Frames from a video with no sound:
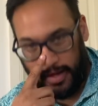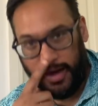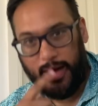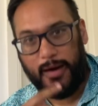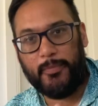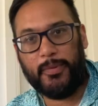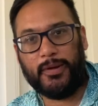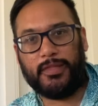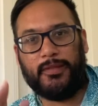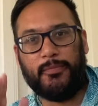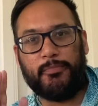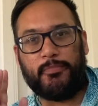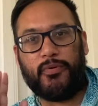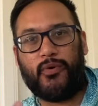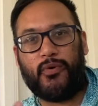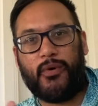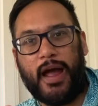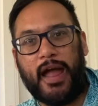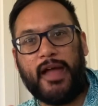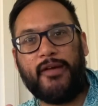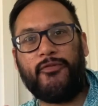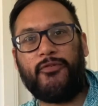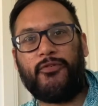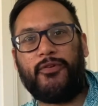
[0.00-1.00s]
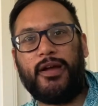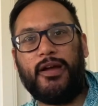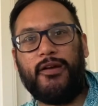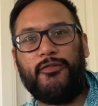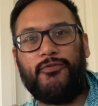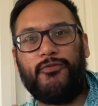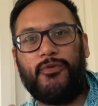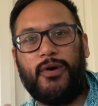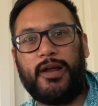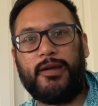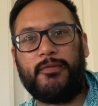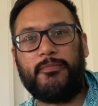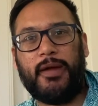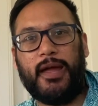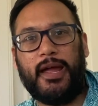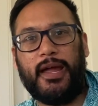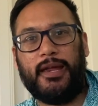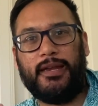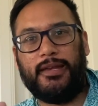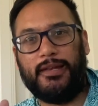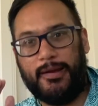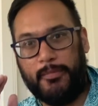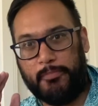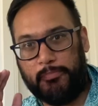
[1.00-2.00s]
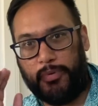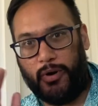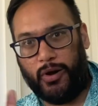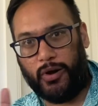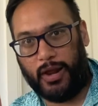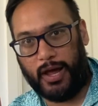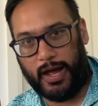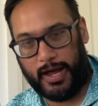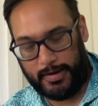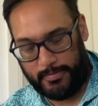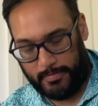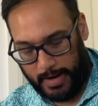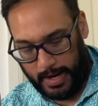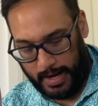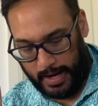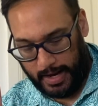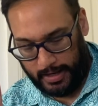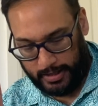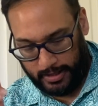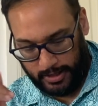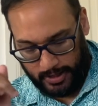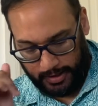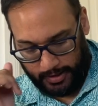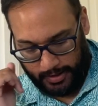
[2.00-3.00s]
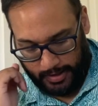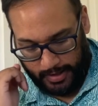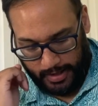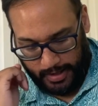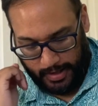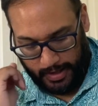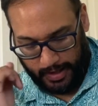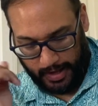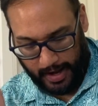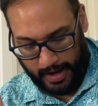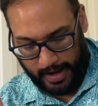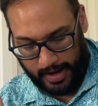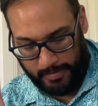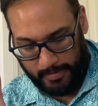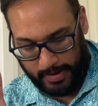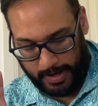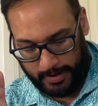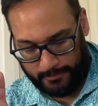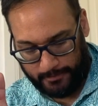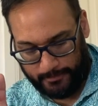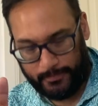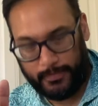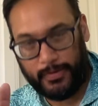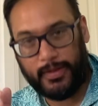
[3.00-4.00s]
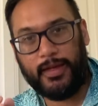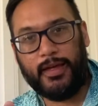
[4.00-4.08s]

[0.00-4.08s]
But the bravery of one man, the bollard man, yes, he came out